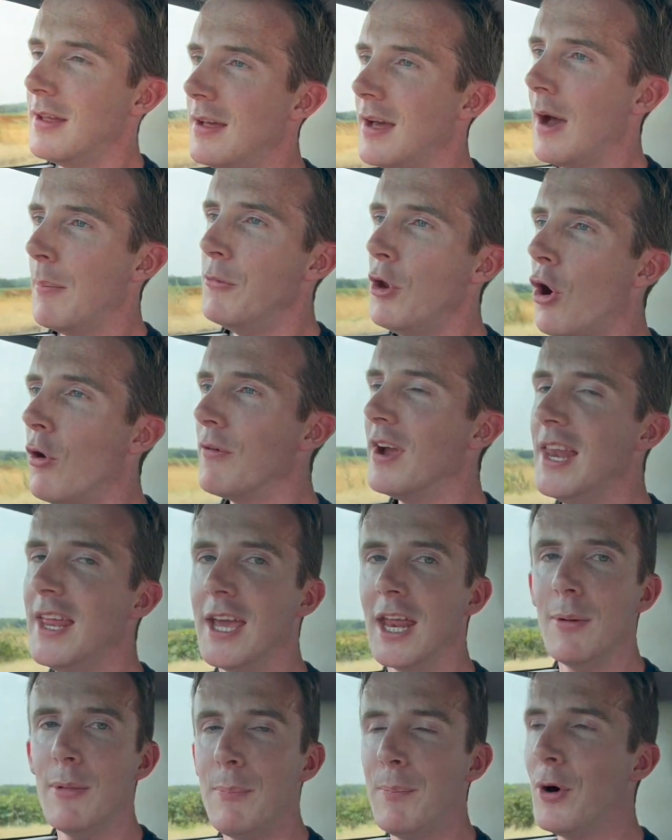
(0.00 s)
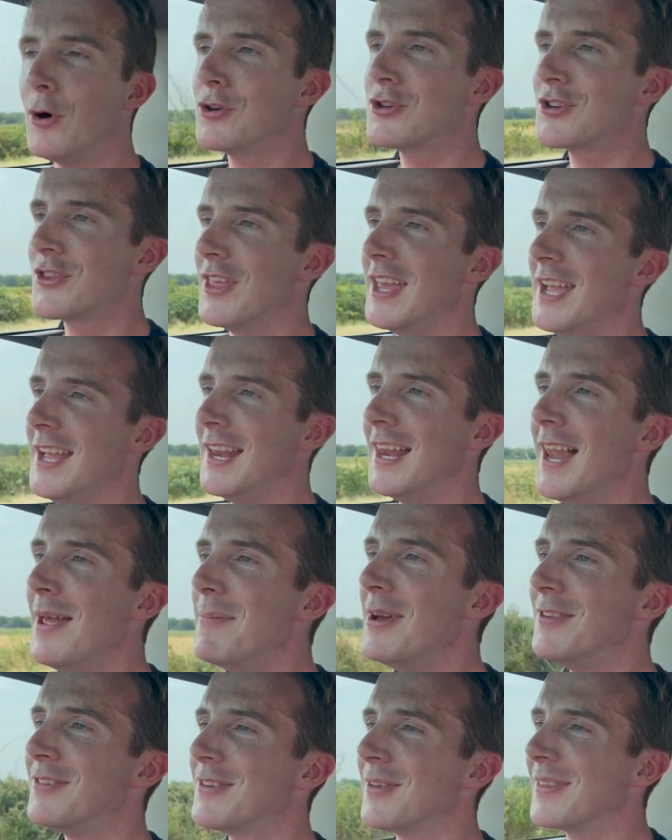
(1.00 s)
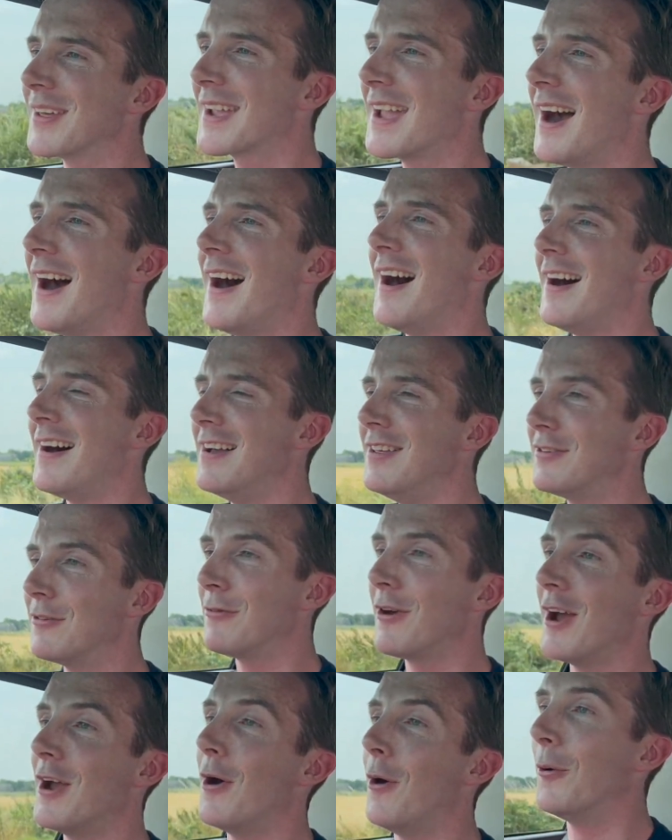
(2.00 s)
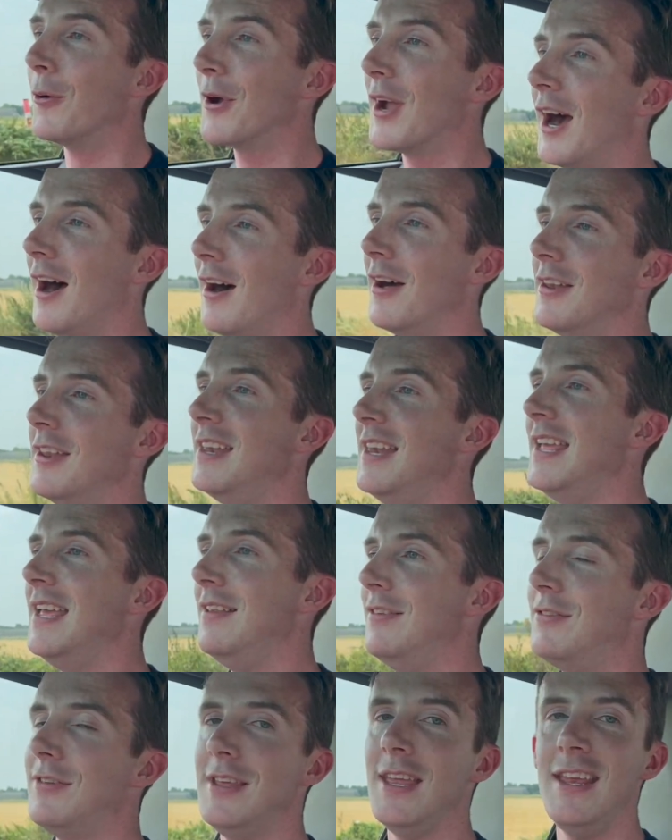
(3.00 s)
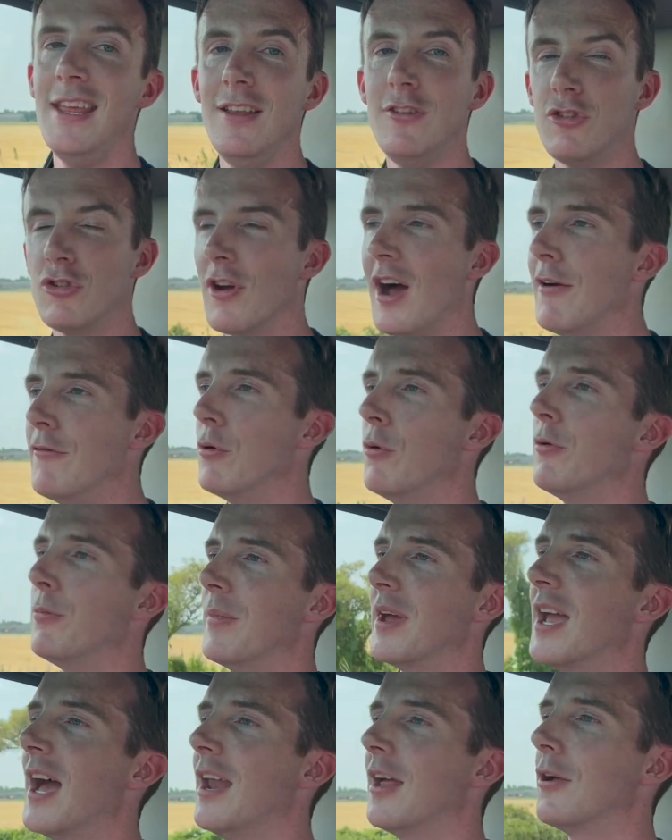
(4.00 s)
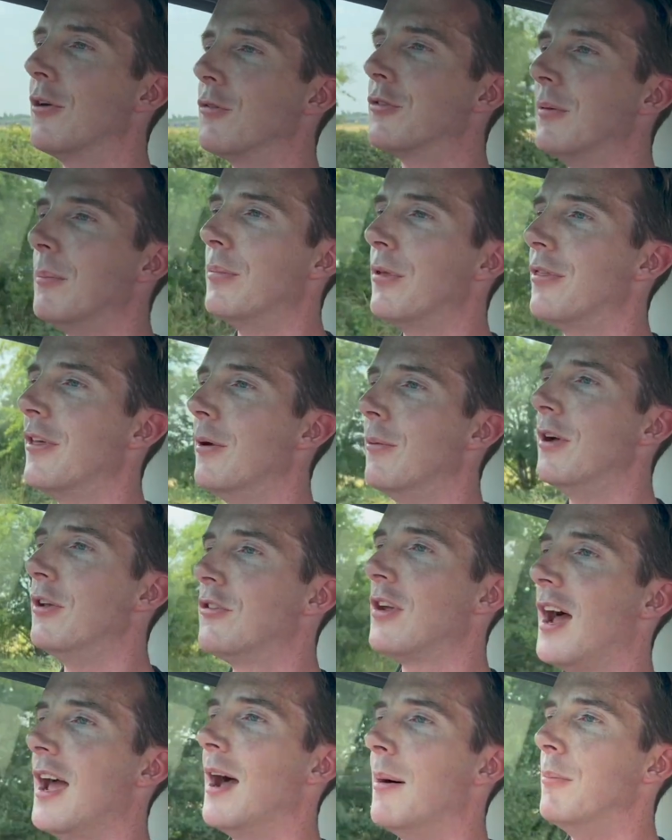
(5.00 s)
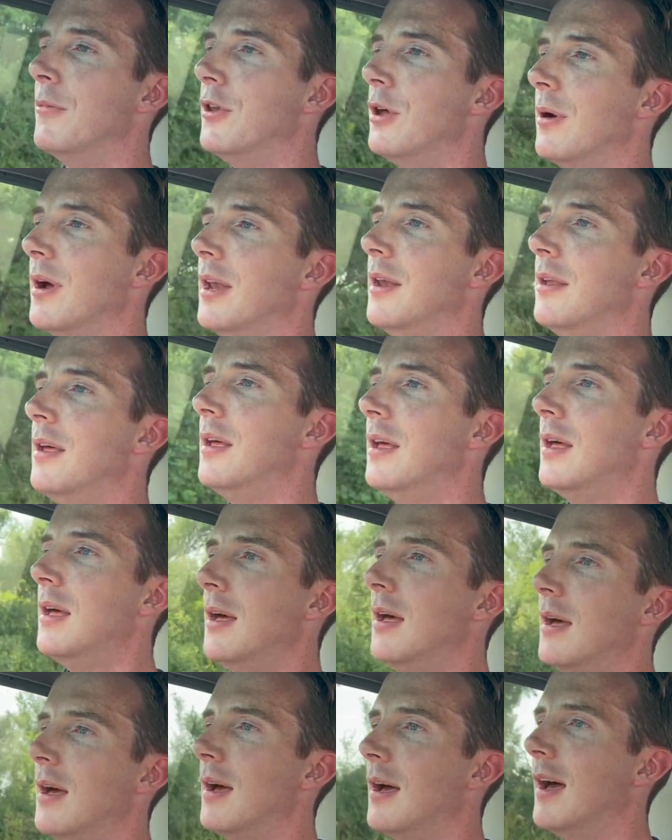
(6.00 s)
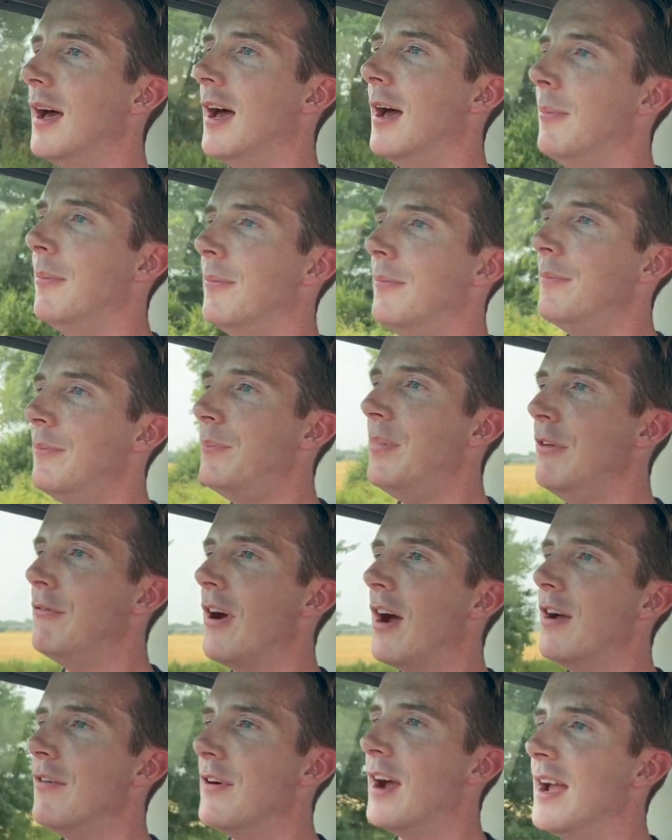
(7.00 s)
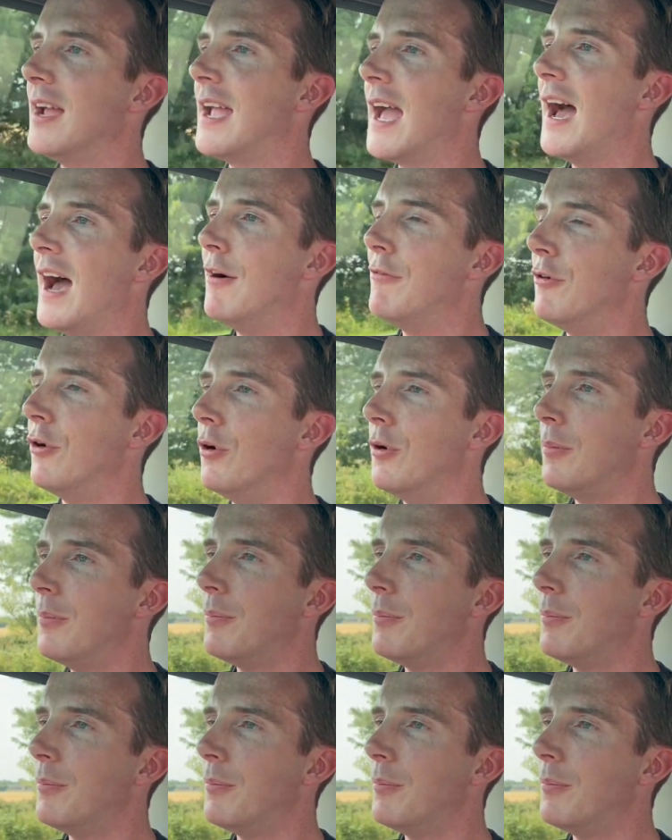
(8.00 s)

I'm not really going to push the limits of the car. It's a very old car, and you need to drive it with mechanical sympathy, which I am doing. Be very, very careful.